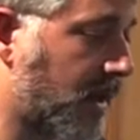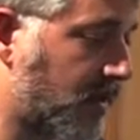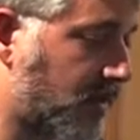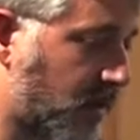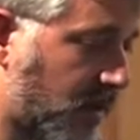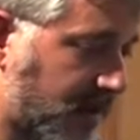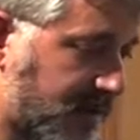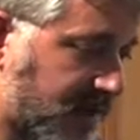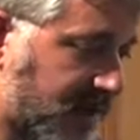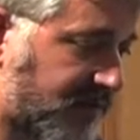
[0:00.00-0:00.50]

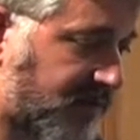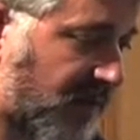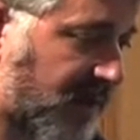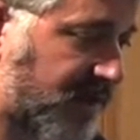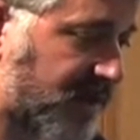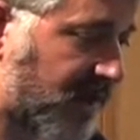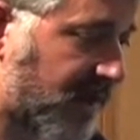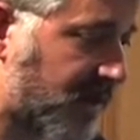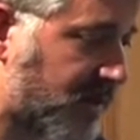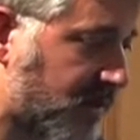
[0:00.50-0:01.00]
automatic
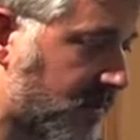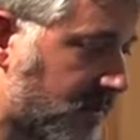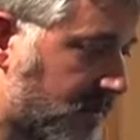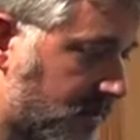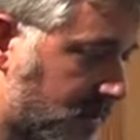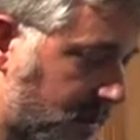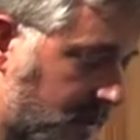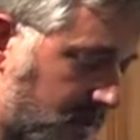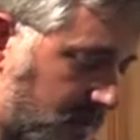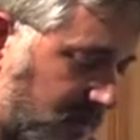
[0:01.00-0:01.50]

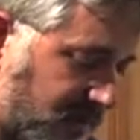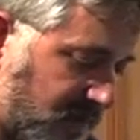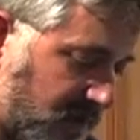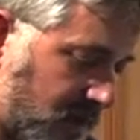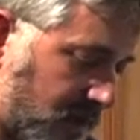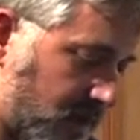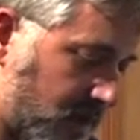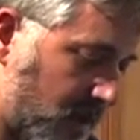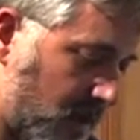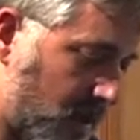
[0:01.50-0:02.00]
translation in
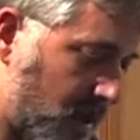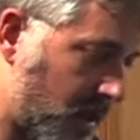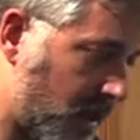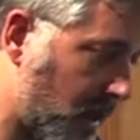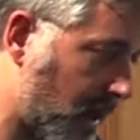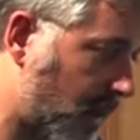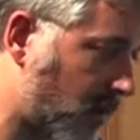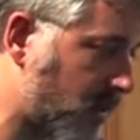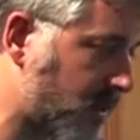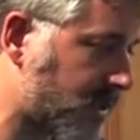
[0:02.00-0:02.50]
different
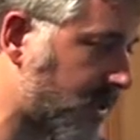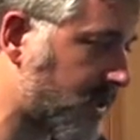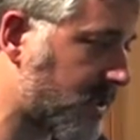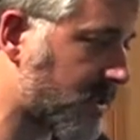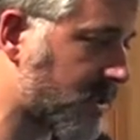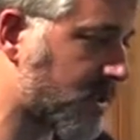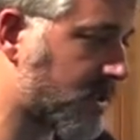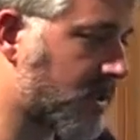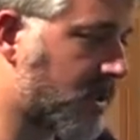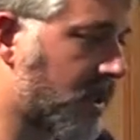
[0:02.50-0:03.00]

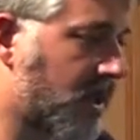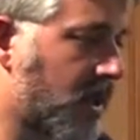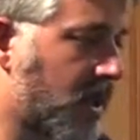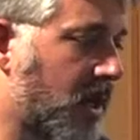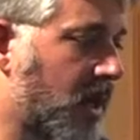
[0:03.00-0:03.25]
languages